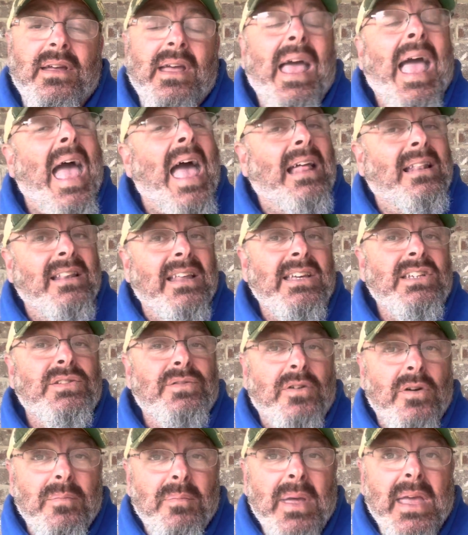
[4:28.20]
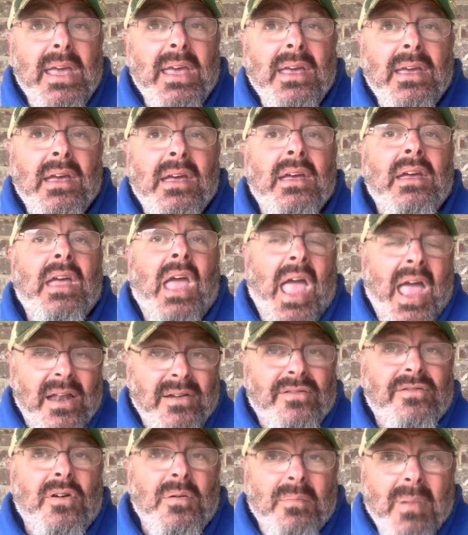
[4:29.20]
At least for me
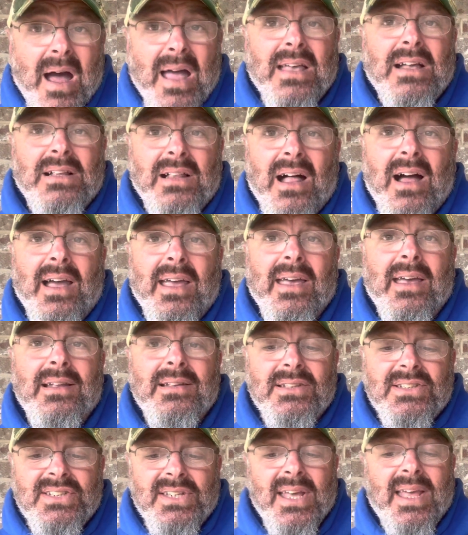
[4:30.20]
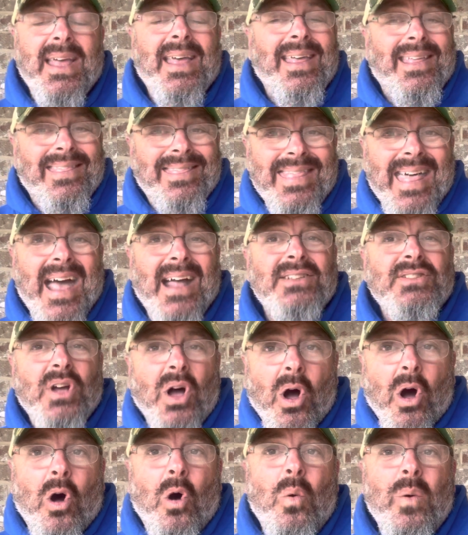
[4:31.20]
and for my clients, that's
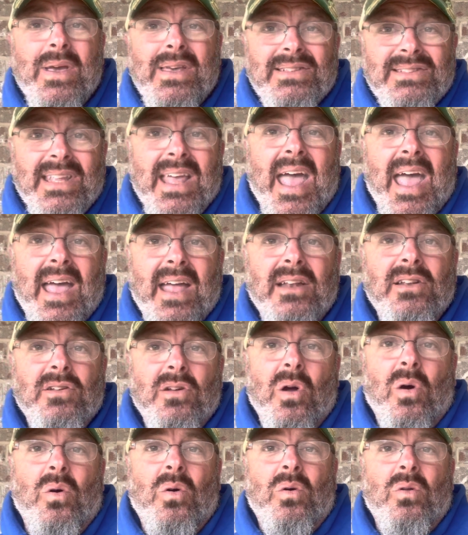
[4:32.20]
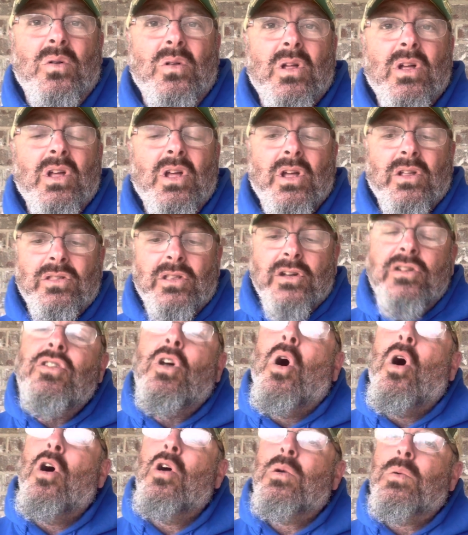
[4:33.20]
always the end goal. The
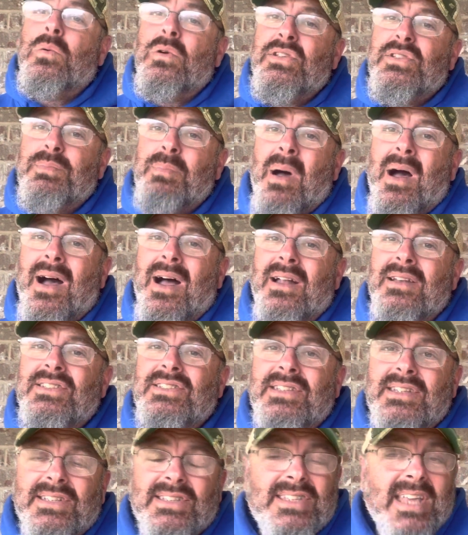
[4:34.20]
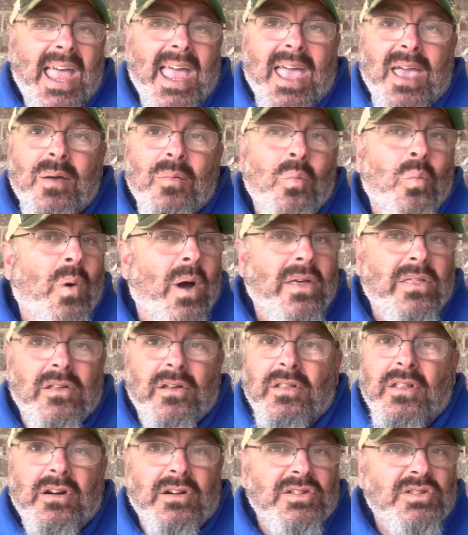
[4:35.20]
dog responds the same whether
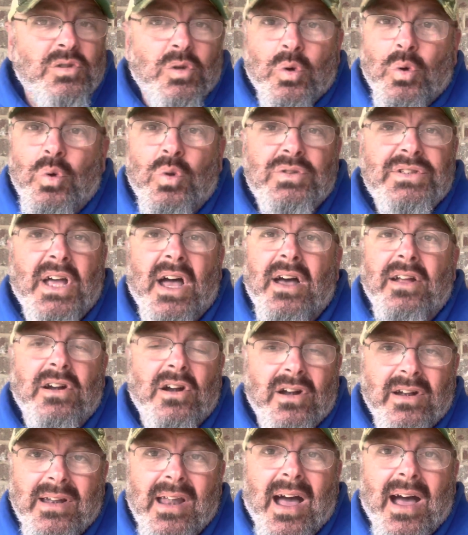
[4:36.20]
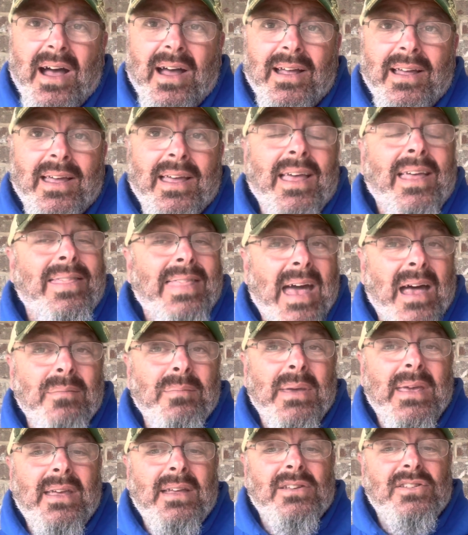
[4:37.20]
there's tools on or not. That
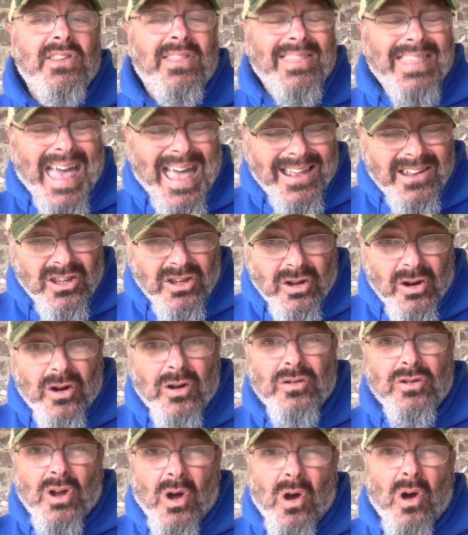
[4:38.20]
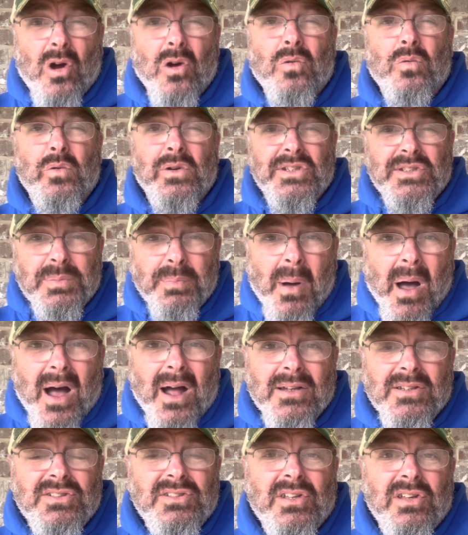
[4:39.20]
means that your dog
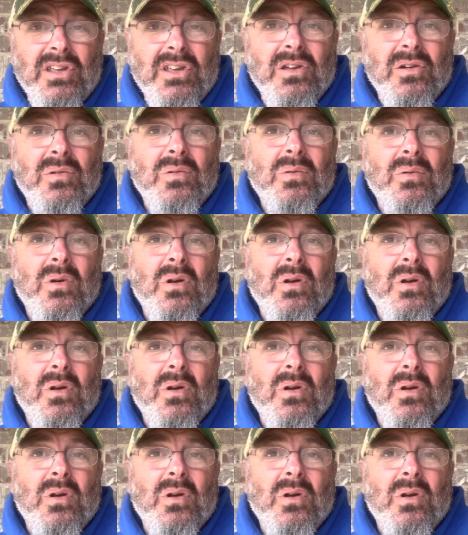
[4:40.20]
responds to you